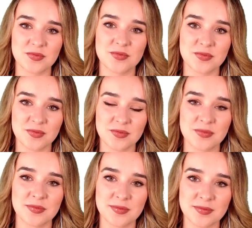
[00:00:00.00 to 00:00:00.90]

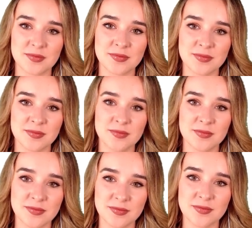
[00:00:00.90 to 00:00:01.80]

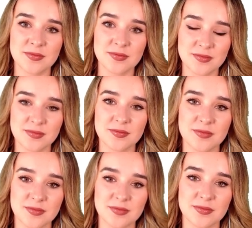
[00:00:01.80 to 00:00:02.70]

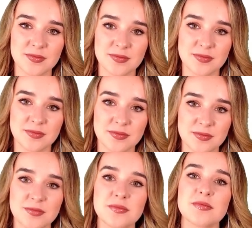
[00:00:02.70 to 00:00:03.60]

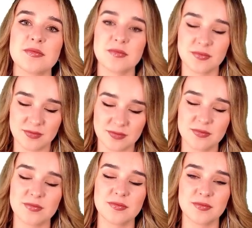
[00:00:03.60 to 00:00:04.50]

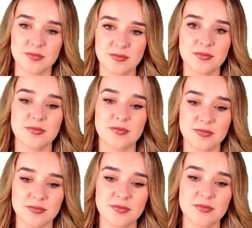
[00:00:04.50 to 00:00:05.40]

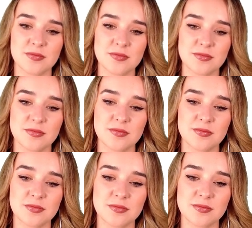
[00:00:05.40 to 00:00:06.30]

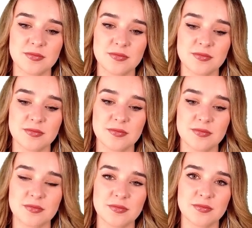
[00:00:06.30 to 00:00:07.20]

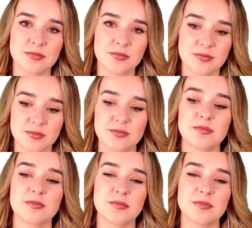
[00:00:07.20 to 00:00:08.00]
The person shown says nothing.